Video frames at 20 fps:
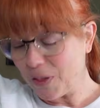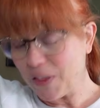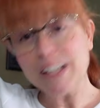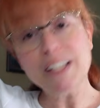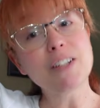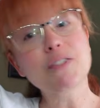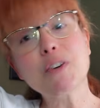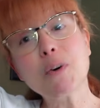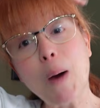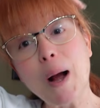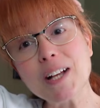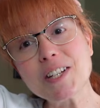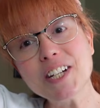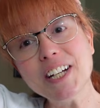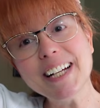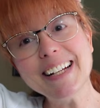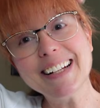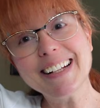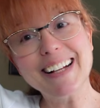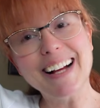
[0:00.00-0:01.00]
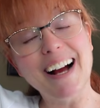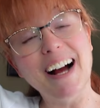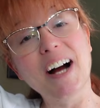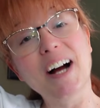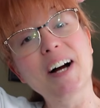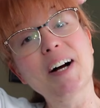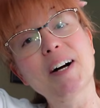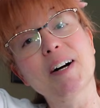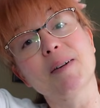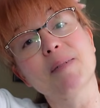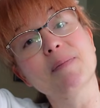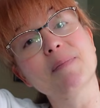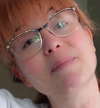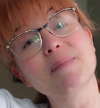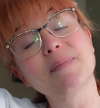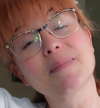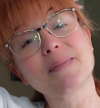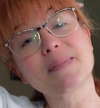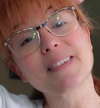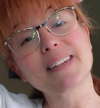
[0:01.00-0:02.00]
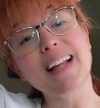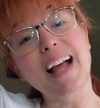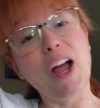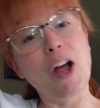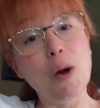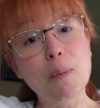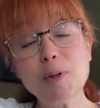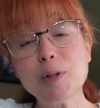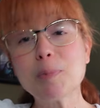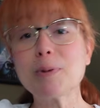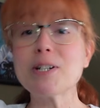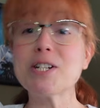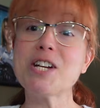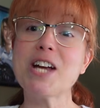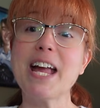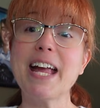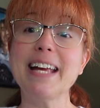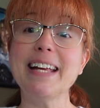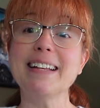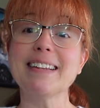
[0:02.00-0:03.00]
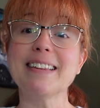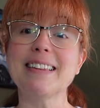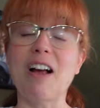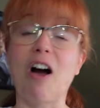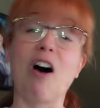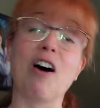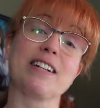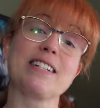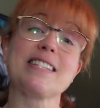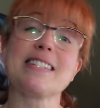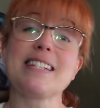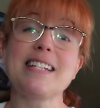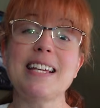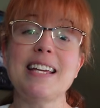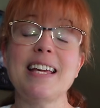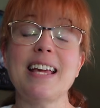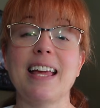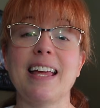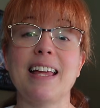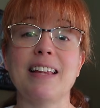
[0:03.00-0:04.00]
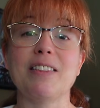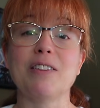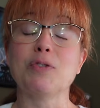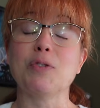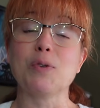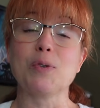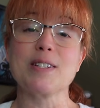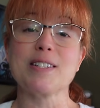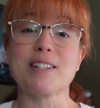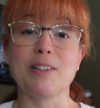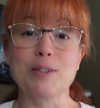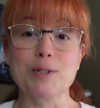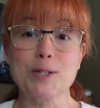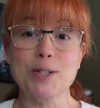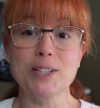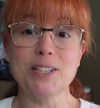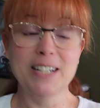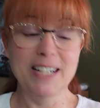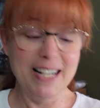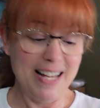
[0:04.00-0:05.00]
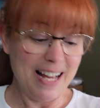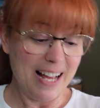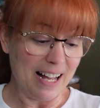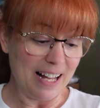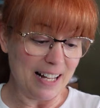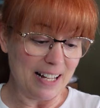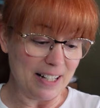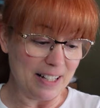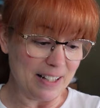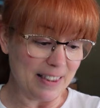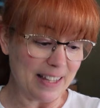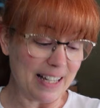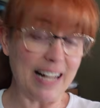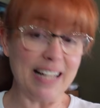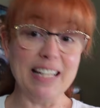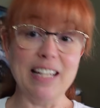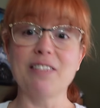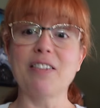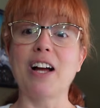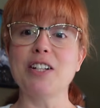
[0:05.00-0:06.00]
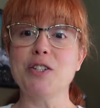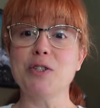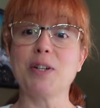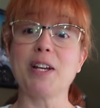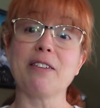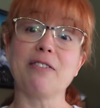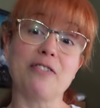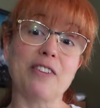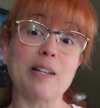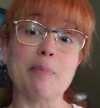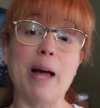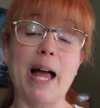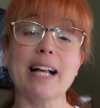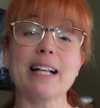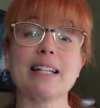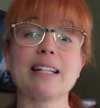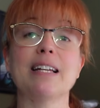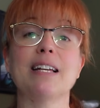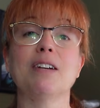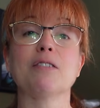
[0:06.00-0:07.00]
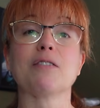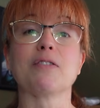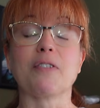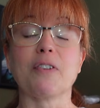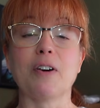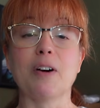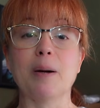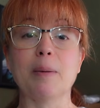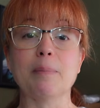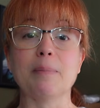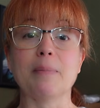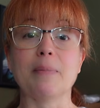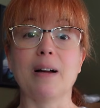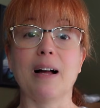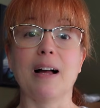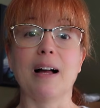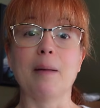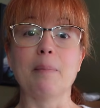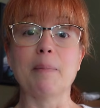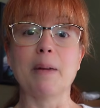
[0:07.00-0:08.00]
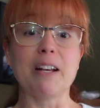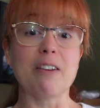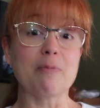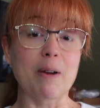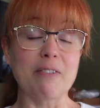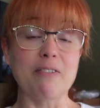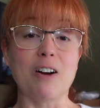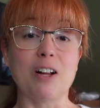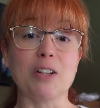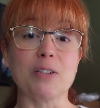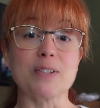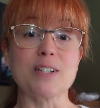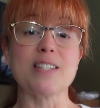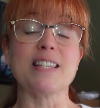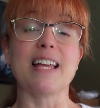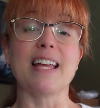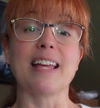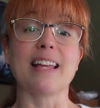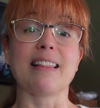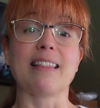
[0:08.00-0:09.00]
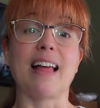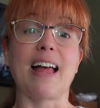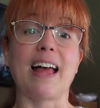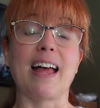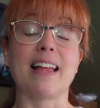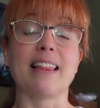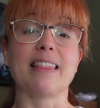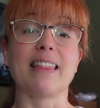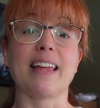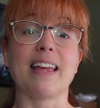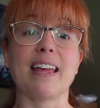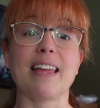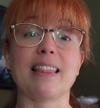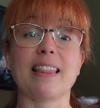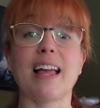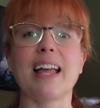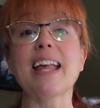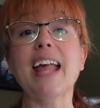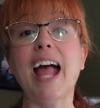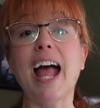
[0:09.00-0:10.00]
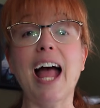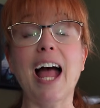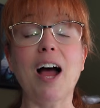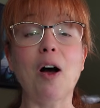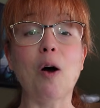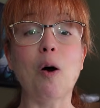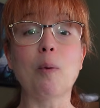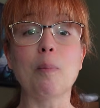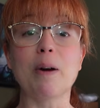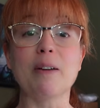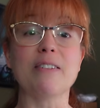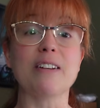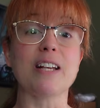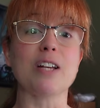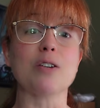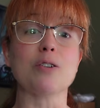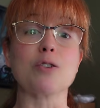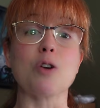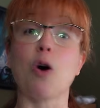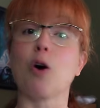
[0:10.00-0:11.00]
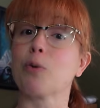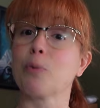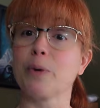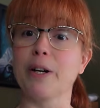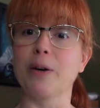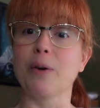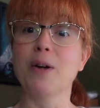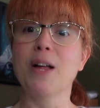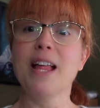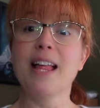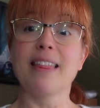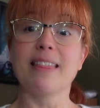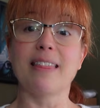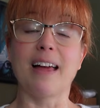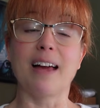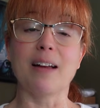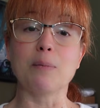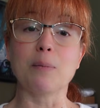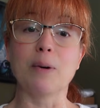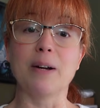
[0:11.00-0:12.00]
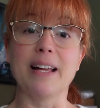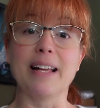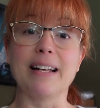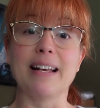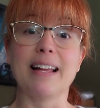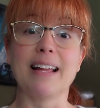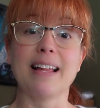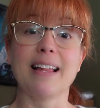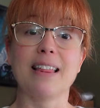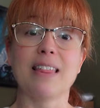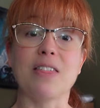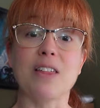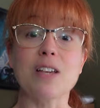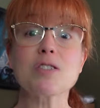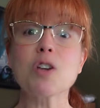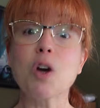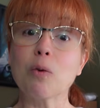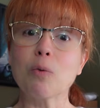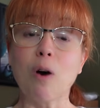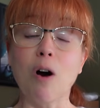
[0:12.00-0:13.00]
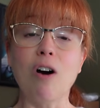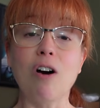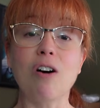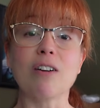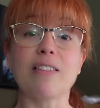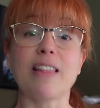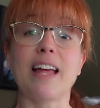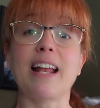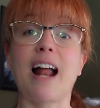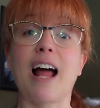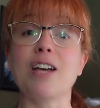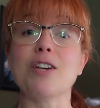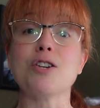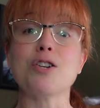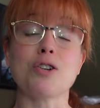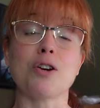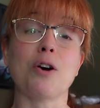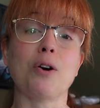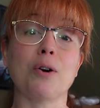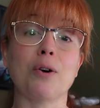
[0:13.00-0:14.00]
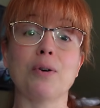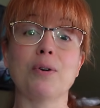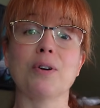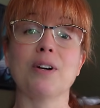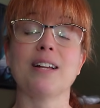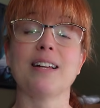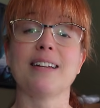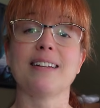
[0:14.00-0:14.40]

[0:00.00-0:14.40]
Thank you for watching. I hope you appreciate the honesty and the full disclosure that I give. I do get feedback from many of my followers saying that they like how my videos are real, that when things go wrong, that I show